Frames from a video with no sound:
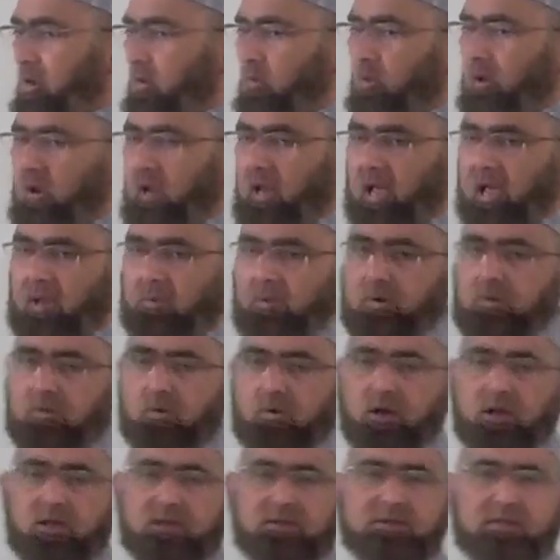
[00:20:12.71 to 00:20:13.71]
What happened
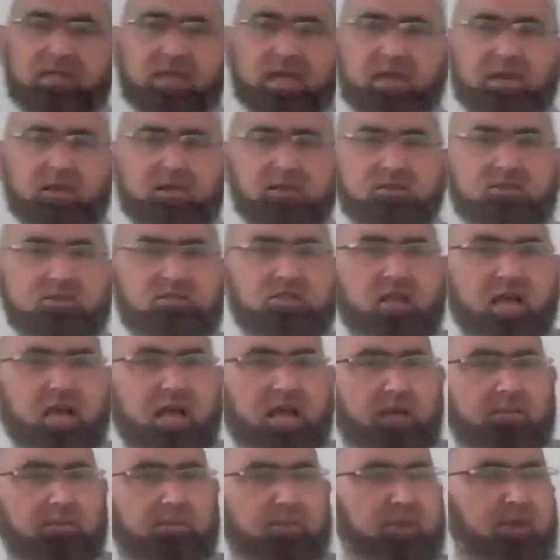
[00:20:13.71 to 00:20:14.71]
was that
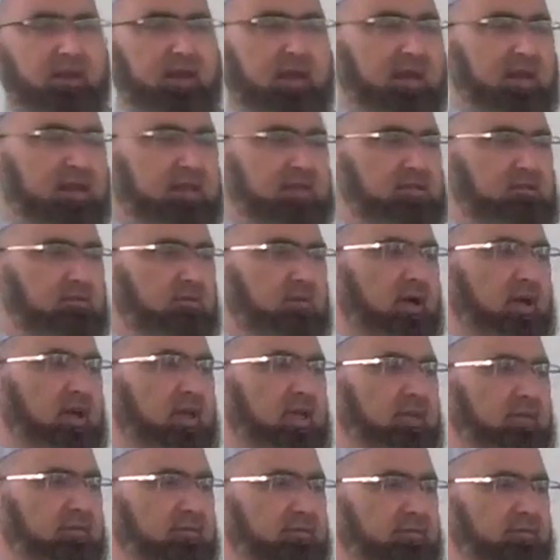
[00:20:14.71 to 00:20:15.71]
Jabir and his
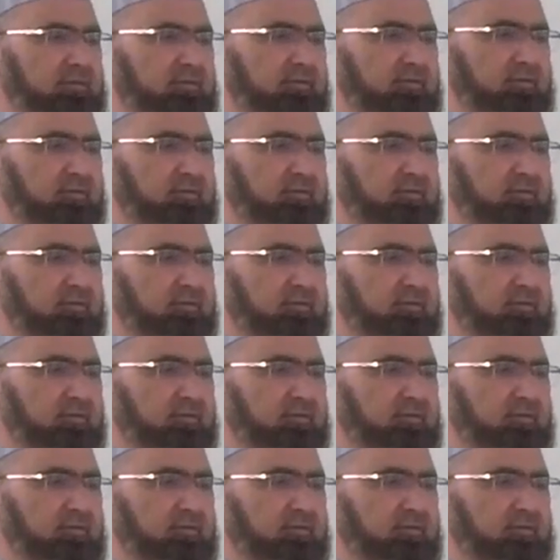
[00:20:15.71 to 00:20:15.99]
wife,